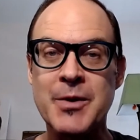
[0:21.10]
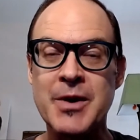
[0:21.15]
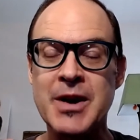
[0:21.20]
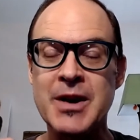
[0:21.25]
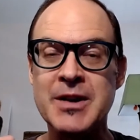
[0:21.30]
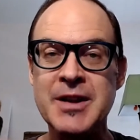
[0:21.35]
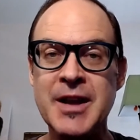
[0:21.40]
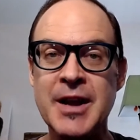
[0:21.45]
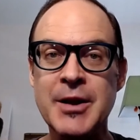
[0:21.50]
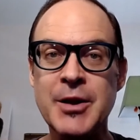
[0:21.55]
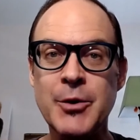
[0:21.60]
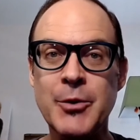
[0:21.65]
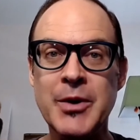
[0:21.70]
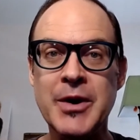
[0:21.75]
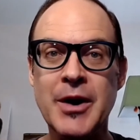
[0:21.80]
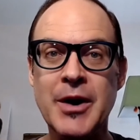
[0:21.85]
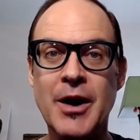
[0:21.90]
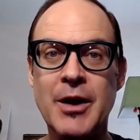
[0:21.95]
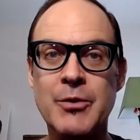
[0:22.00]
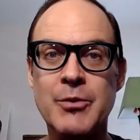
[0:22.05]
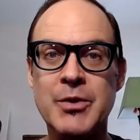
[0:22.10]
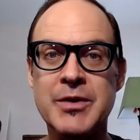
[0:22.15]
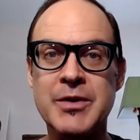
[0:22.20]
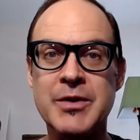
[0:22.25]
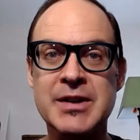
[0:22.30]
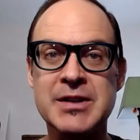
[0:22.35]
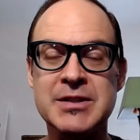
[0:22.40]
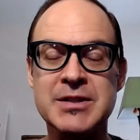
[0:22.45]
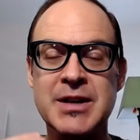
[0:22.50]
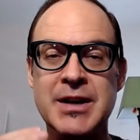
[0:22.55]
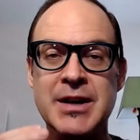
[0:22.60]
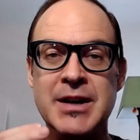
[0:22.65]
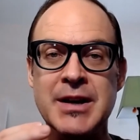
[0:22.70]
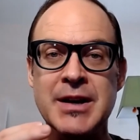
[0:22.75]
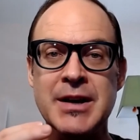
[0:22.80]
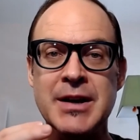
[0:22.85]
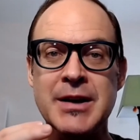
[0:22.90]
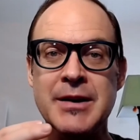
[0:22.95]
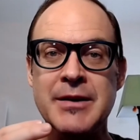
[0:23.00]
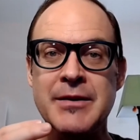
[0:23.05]
continuing on with these
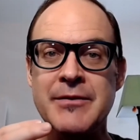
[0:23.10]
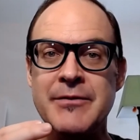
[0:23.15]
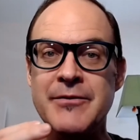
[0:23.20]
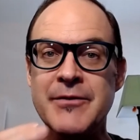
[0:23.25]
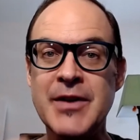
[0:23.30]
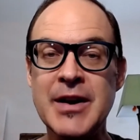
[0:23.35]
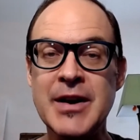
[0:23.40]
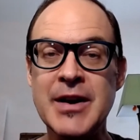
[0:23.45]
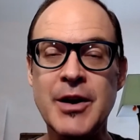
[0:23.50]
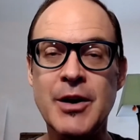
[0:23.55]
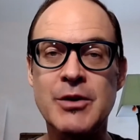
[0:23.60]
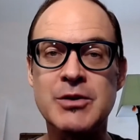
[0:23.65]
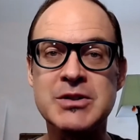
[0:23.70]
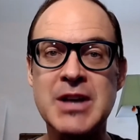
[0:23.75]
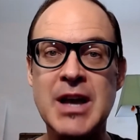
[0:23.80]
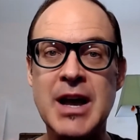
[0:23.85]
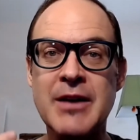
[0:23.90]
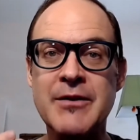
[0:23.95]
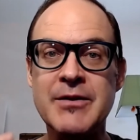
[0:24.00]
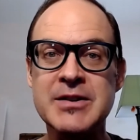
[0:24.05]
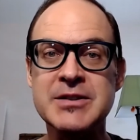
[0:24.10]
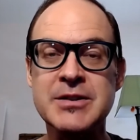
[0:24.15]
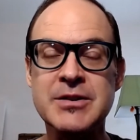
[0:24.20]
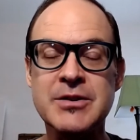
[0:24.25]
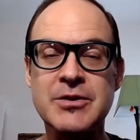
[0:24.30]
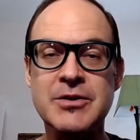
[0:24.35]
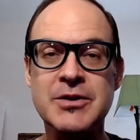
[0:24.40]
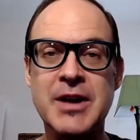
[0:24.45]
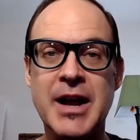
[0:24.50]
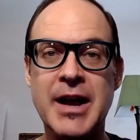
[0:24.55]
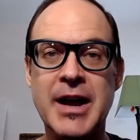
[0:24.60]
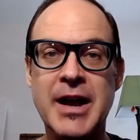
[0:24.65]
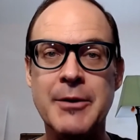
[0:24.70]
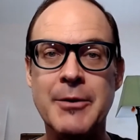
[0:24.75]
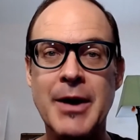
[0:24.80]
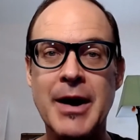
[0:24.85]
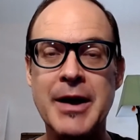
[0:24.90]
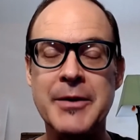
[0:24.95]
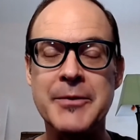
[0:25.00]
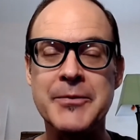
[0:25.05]
videos every single day,
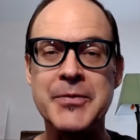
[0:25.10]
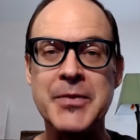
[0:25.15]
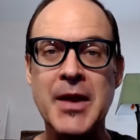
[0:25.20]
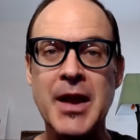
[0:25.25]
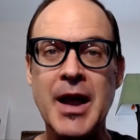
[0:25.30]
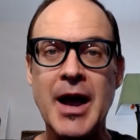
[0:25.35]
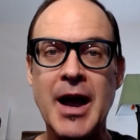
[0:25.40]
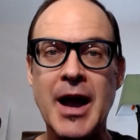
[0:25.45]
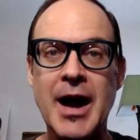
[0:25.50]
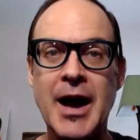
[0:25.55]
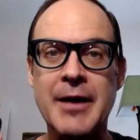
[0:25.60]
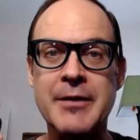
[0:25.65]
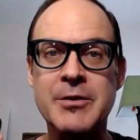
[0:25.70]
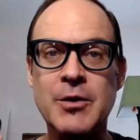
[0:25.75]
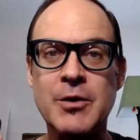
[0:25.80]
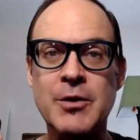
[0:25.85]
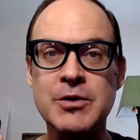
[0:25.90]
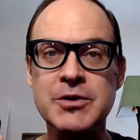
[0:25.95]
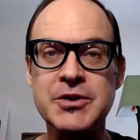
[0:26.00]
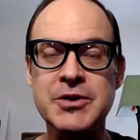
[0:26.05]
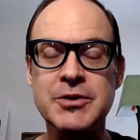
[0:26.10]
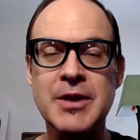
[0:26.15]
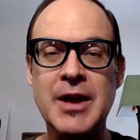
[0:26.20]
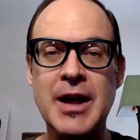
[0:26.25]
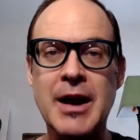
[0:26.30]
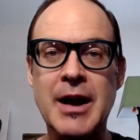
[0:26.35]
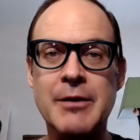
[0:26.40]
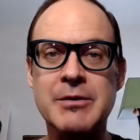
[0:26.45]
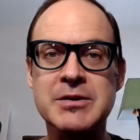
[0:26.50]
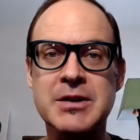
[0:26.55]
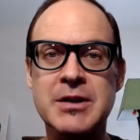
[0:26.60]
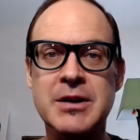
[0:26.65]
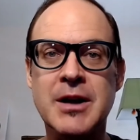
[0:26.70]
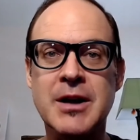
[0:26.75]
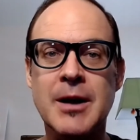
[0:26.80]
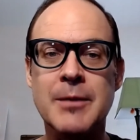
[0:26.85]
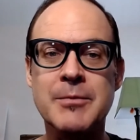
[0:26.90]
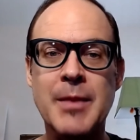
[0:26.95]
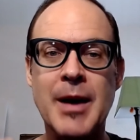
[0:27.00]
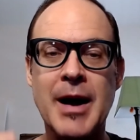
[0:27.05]
right? I told you that I was going
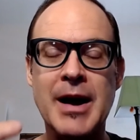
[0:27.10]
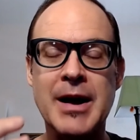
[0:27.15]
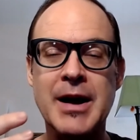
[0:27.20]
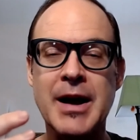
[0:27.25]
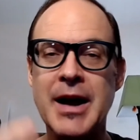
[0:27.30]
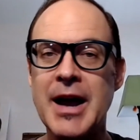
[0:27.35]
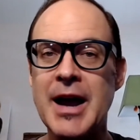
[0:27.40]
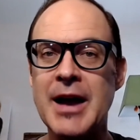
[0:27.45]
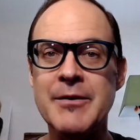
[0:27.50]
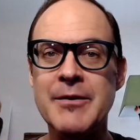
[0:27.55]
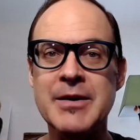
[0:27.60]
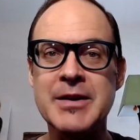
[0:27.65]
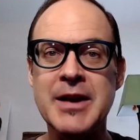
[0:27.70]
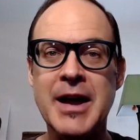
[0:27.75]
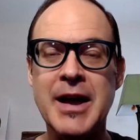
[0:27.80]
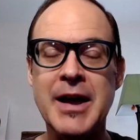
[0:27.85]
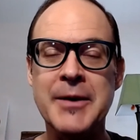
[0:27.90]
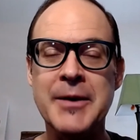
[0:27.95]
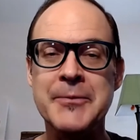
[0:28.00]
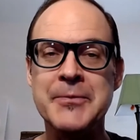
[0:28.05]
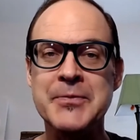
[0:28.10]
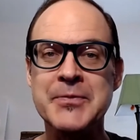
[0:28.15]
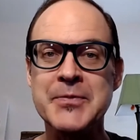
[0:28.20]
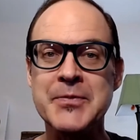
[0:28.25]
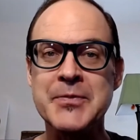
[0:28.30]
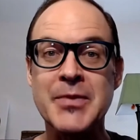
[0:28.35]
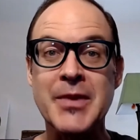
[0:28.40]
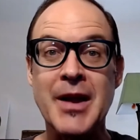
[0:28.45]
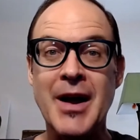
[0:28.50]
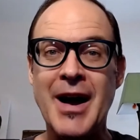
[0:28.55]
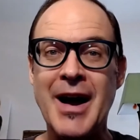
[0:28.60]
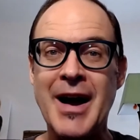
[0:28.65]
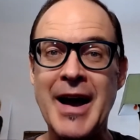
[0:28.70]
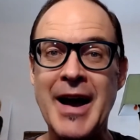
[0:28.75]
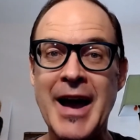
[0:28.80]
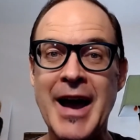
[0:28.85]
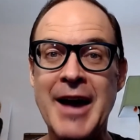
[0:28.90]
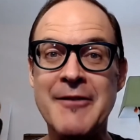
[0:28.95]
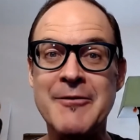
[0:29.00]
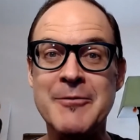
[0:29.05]
to come back every day. I
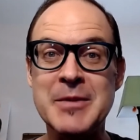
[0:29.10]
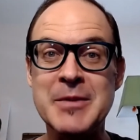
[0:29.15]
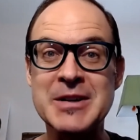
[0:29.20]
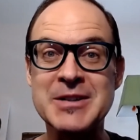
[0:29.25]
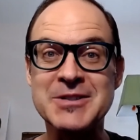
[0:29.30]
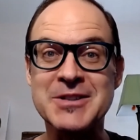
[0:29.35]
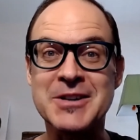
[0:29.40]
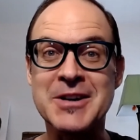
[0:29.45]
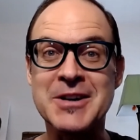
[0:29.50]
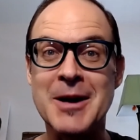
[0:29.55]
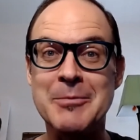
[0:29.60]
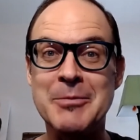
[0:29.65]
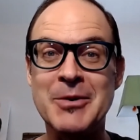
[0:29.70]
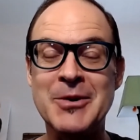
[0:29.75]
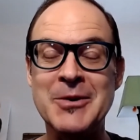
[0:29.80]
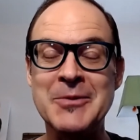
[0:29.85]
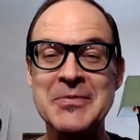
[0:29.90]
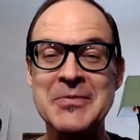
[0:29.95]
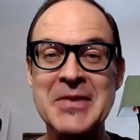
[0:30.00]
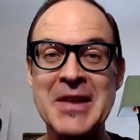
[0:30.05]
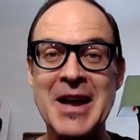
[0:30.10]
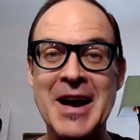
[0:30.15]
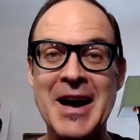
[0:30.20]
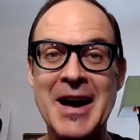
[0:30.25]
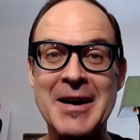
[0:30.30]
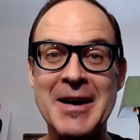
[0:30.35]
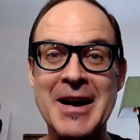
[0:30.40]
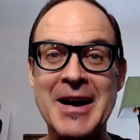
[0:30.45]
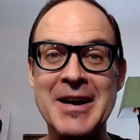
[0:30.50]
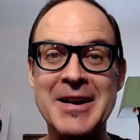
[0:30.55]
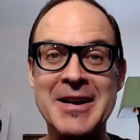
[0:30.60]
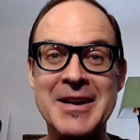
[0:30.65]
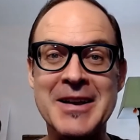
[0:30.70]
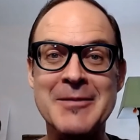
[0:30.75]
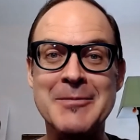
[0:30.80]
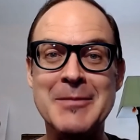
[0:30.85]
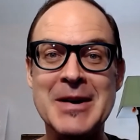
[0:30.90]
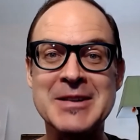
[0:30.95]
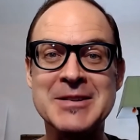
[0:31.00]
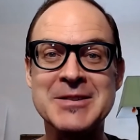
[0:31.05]
have missed a couple. I got to
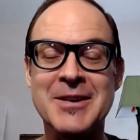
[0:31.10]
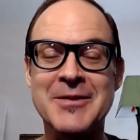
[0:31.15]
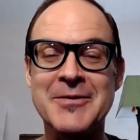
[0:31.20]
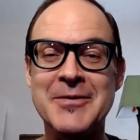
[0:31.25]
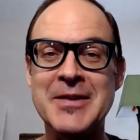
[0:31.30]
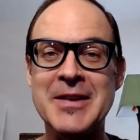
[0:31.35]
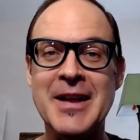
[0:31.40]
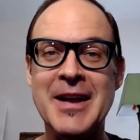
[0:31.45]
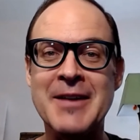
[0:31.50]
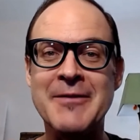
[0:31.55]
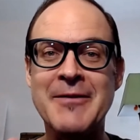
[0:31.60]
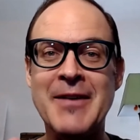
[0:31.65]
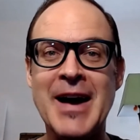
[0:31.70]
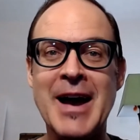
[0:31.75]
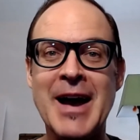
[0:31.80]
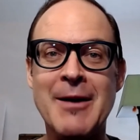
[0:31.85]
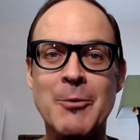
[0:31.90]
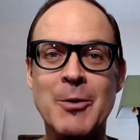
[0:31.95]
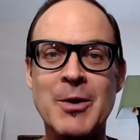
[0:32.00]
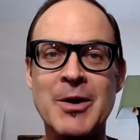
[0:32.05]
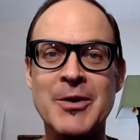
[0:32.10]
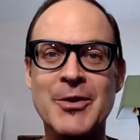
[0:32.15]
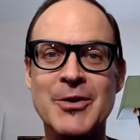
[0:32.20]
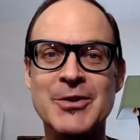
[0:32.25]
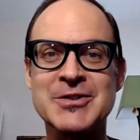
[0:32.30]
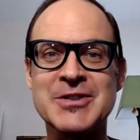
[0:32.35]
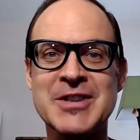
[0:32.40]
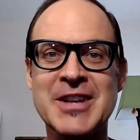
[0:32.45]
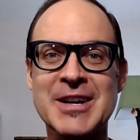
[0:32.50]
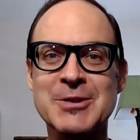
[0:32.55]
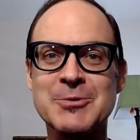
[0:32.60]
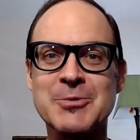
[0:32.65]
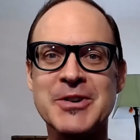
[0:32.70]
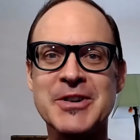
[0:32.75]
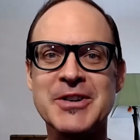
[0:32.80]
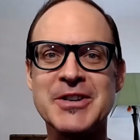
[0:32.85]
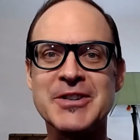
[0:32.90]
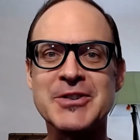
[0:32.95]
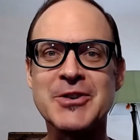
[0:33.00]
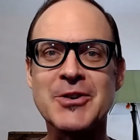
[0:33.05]
give myself, like if I had one of those things where
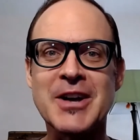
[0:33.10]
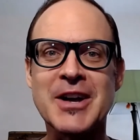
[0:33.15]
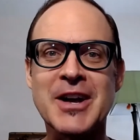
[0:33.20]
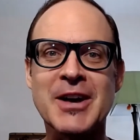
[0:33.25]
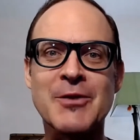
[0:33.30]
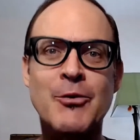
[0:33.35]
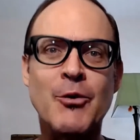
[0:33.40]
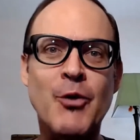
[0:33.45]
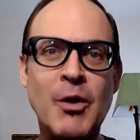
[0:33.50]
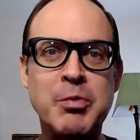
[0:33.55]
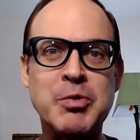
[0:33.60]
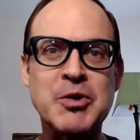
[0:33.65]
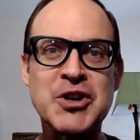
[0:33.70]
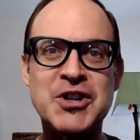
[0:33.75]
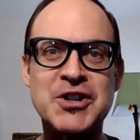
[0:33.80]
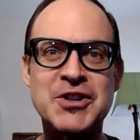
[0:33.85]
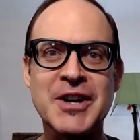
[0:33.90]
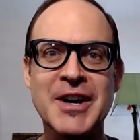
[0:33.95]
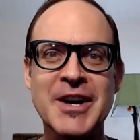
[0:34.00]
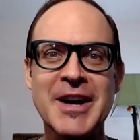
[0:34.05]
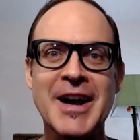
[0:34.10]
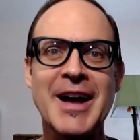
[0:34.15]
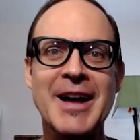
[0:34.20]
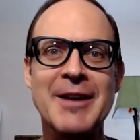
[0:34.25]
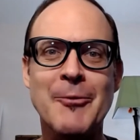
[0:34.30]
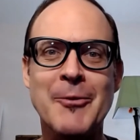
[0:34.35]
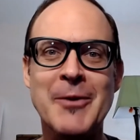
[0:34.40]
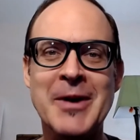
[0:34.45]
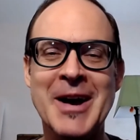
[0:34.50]
you just go like a whoosh, and